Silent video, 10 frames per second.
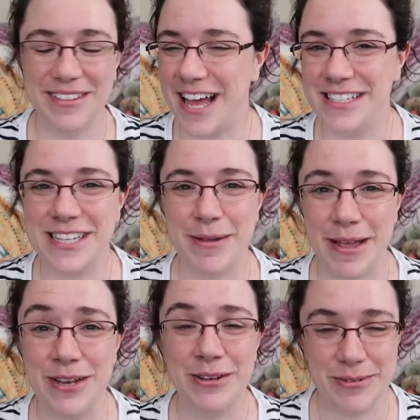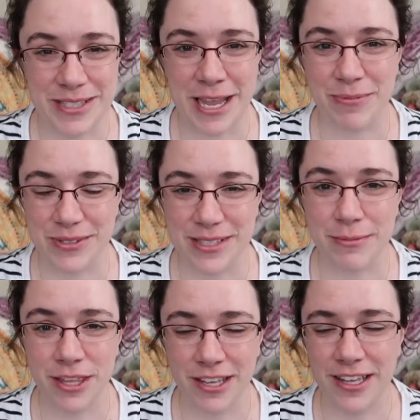Last time I knew it was April
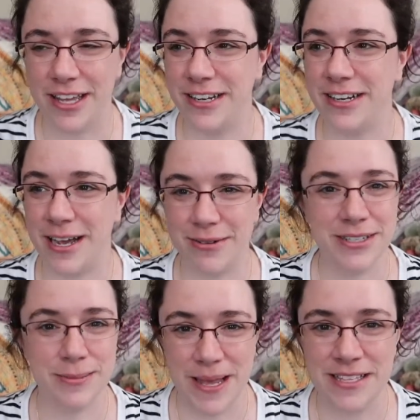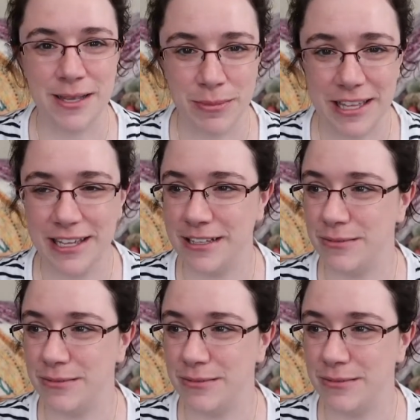something, and now it is May something,